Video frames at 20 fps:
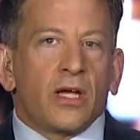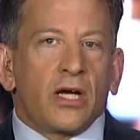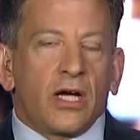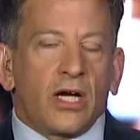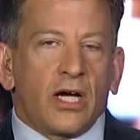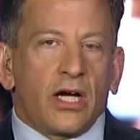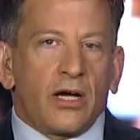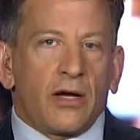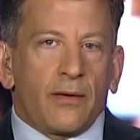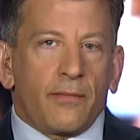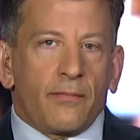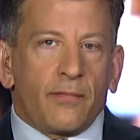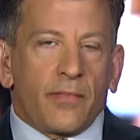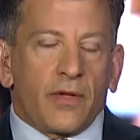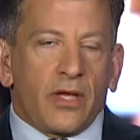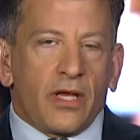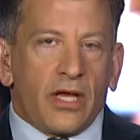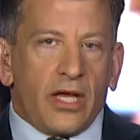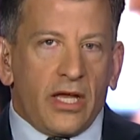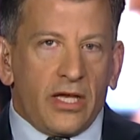Um,
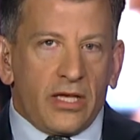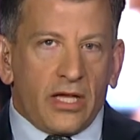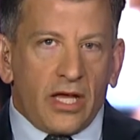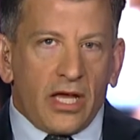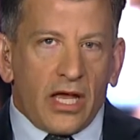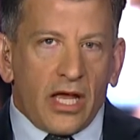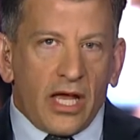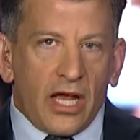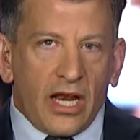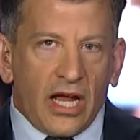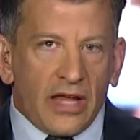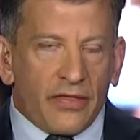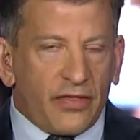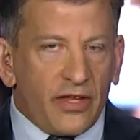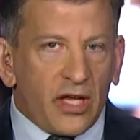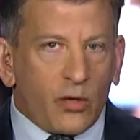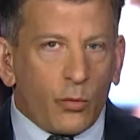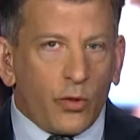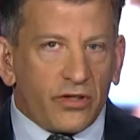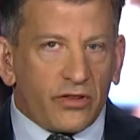and and I
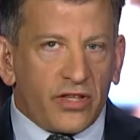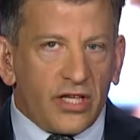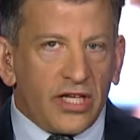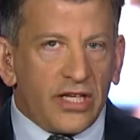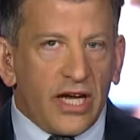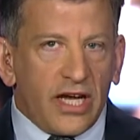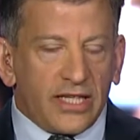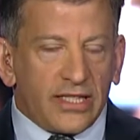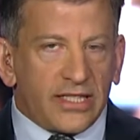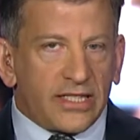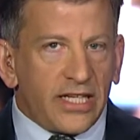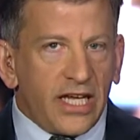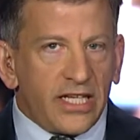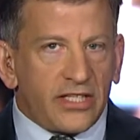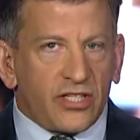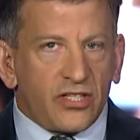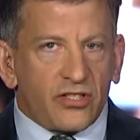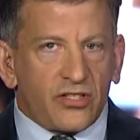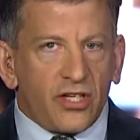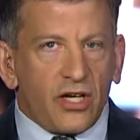think what the United
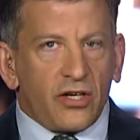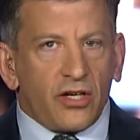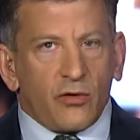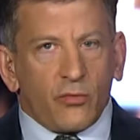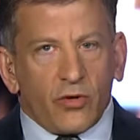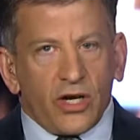States has done,